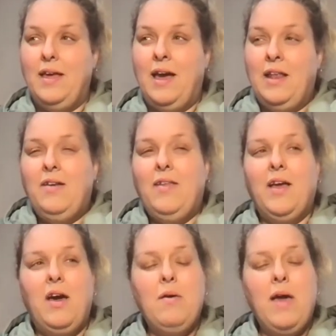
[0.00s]
And you're
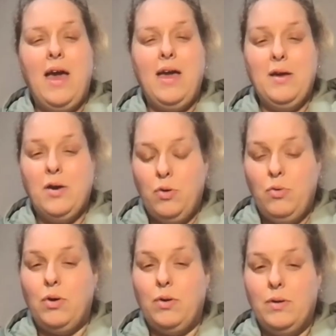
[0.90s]
like, okay,
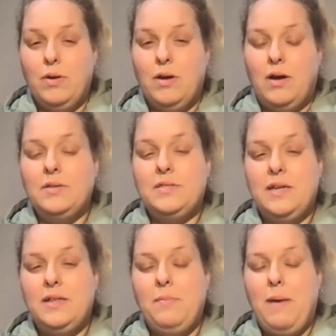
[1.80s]
cool. I'll
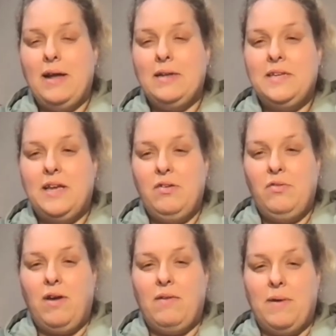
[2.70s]
sit in the back seat. You
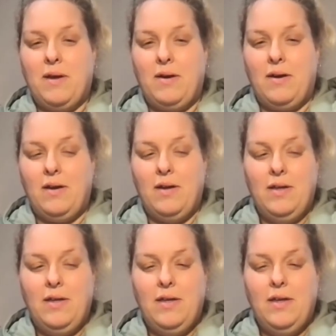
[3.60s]
drive my car.
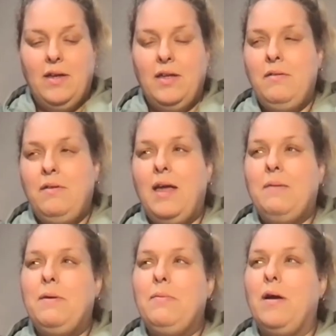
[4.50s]
You
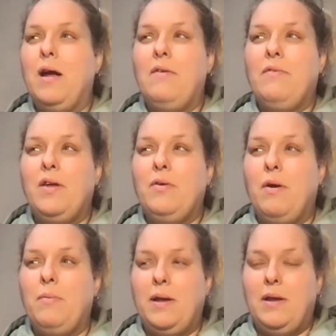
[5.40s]
take me wherever you
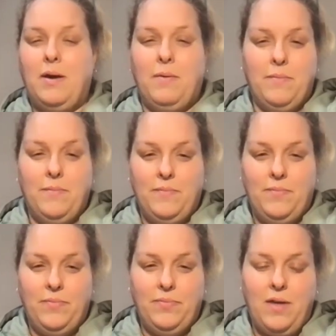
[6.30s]
want me to go.
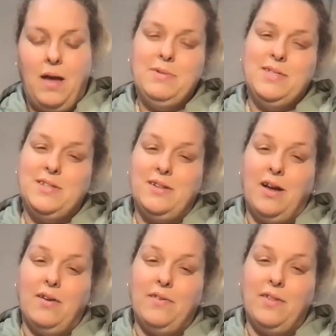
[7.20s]
I'm just
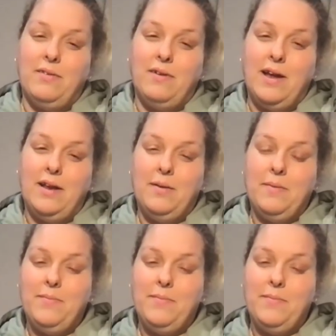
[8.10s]
along for the ride.